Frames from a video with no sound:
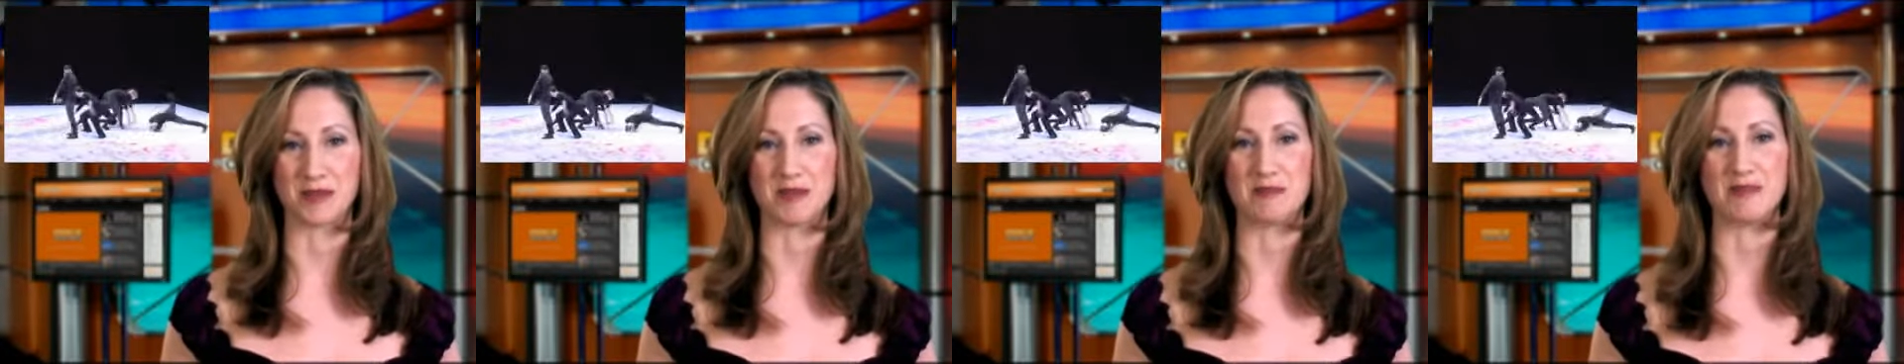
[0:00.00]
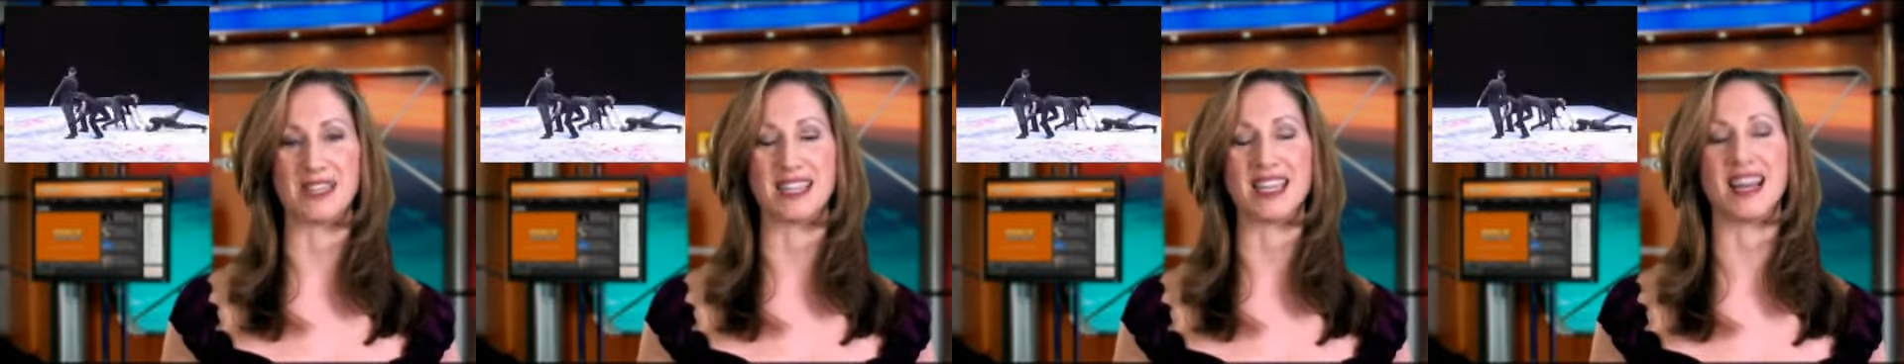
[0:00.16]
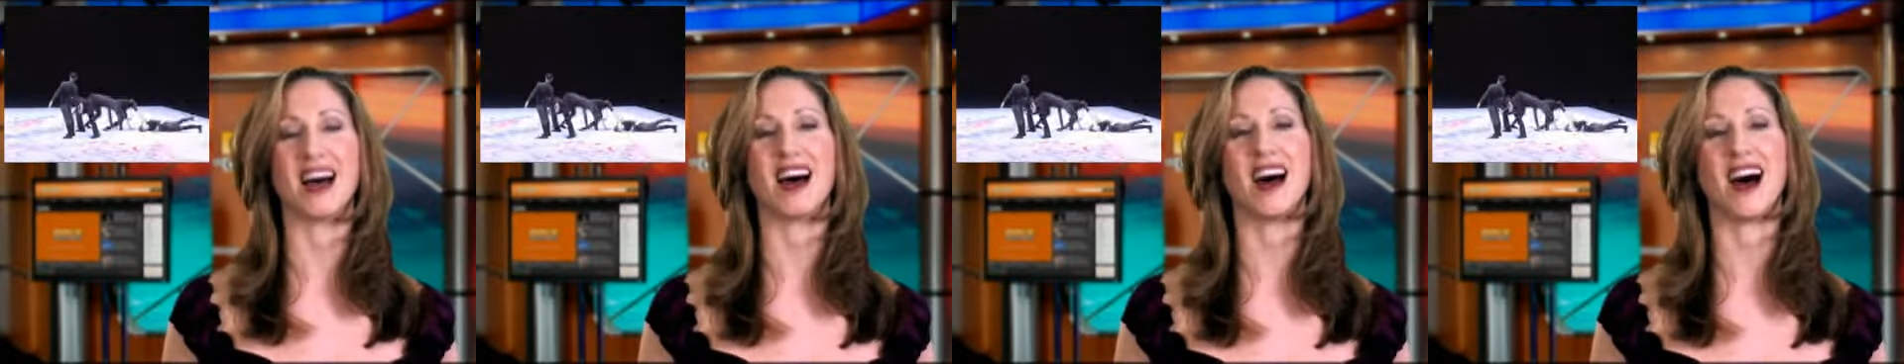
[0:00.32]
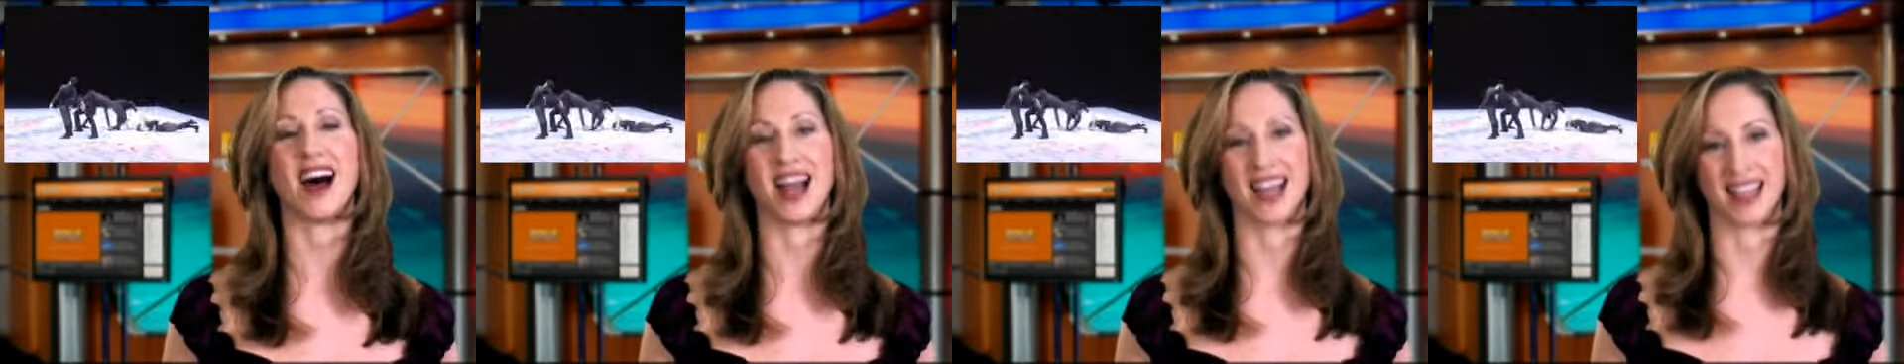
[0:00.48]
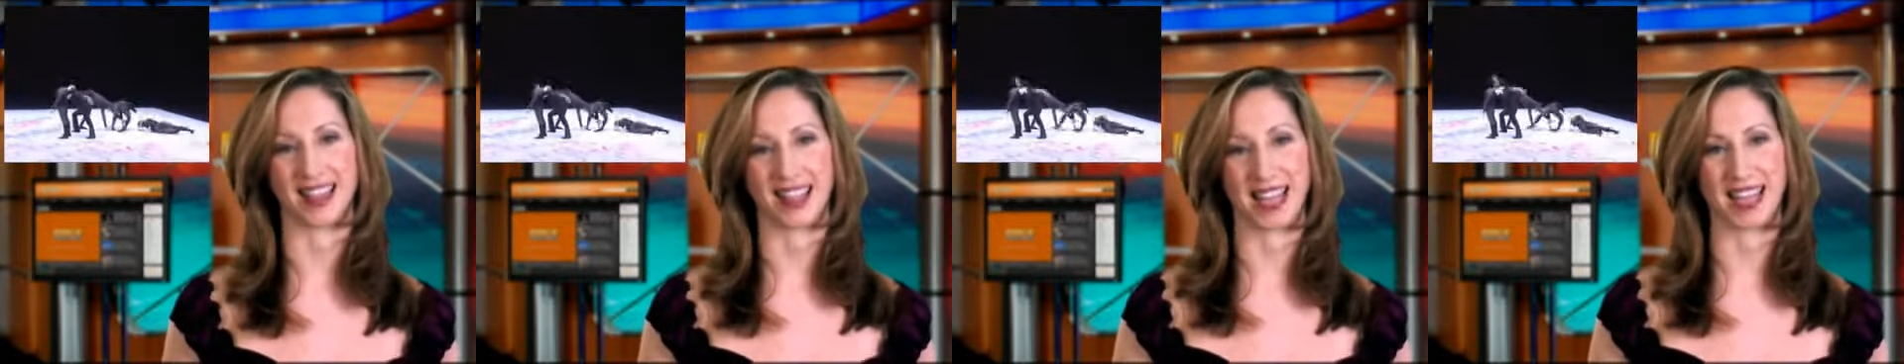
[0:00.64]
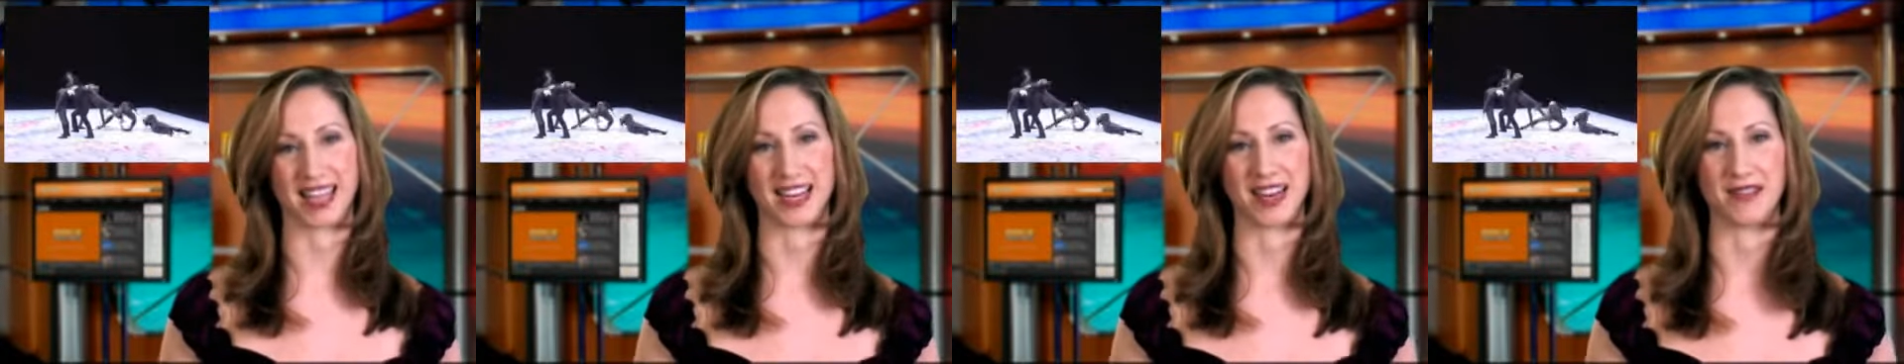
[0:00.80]
will be a
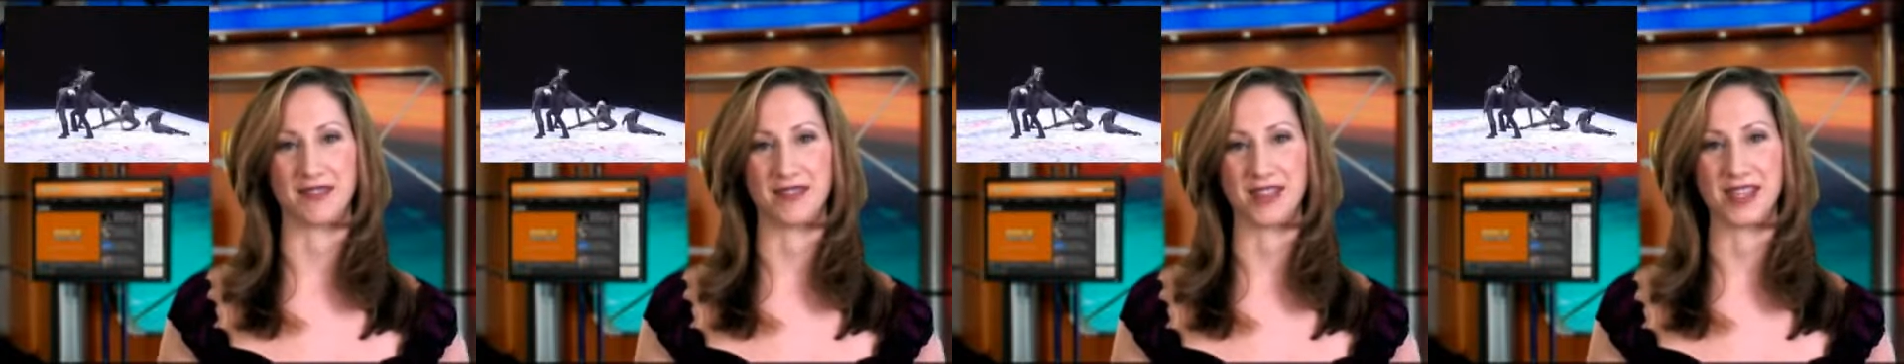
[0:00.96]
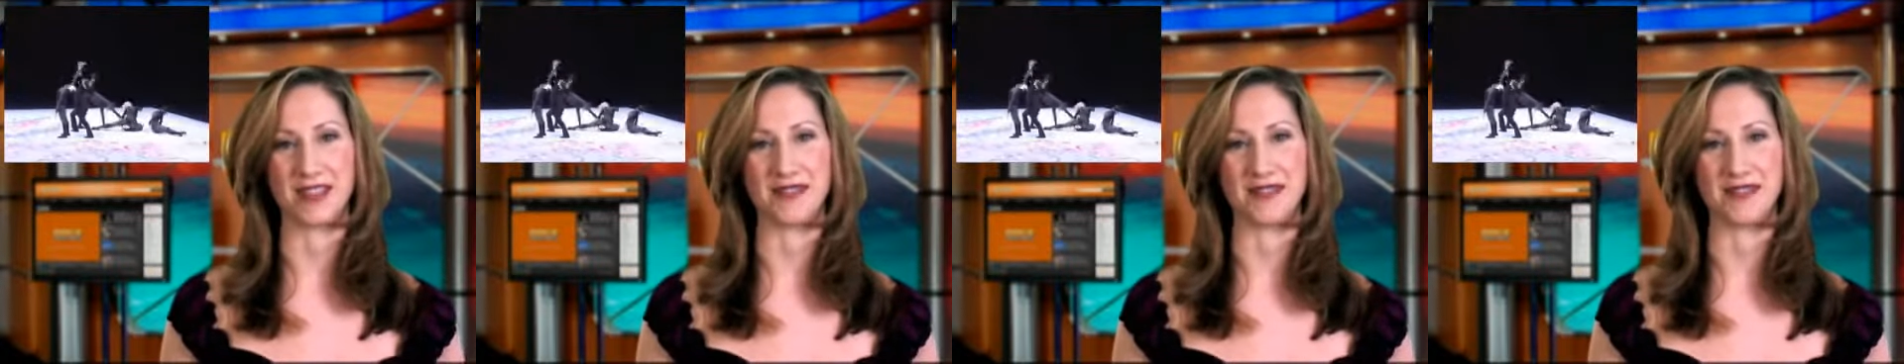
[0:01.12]
highlight of the